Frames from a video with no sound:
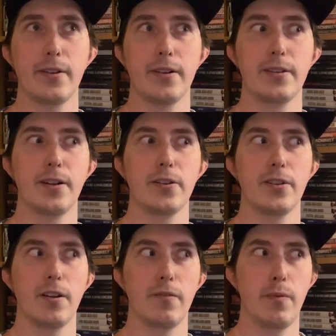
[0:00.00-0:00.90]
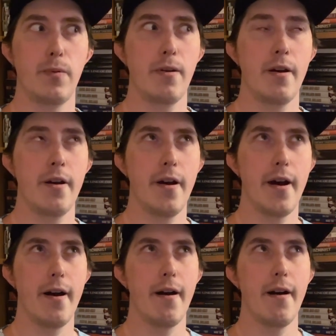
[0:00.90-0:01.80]
decision of,
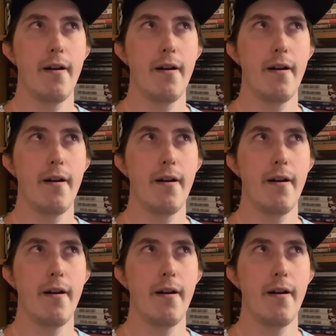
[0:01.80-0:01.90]
uh,